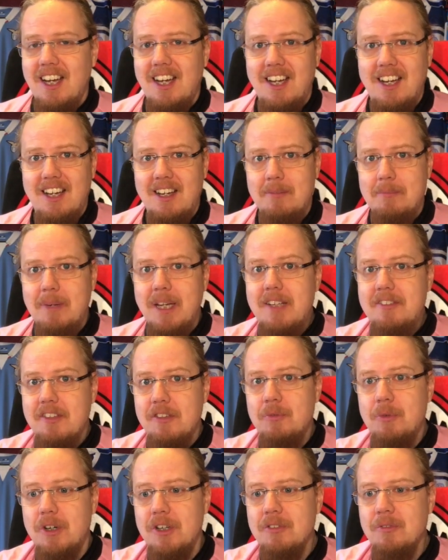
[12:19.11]
uh, makes
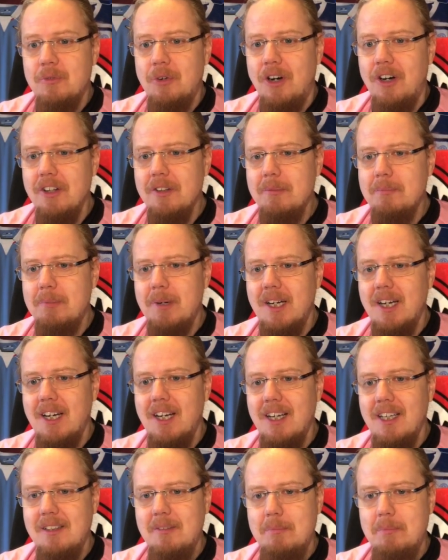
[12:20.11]
it one one,
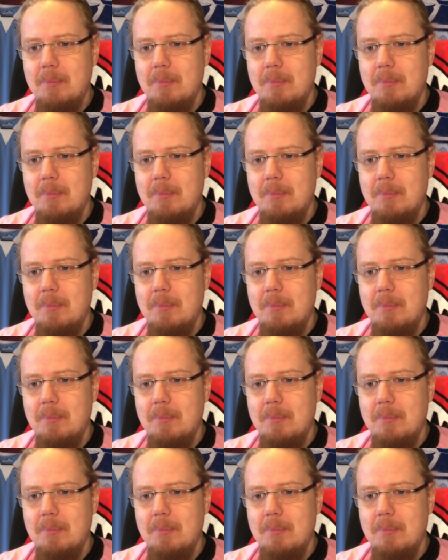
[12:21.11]
but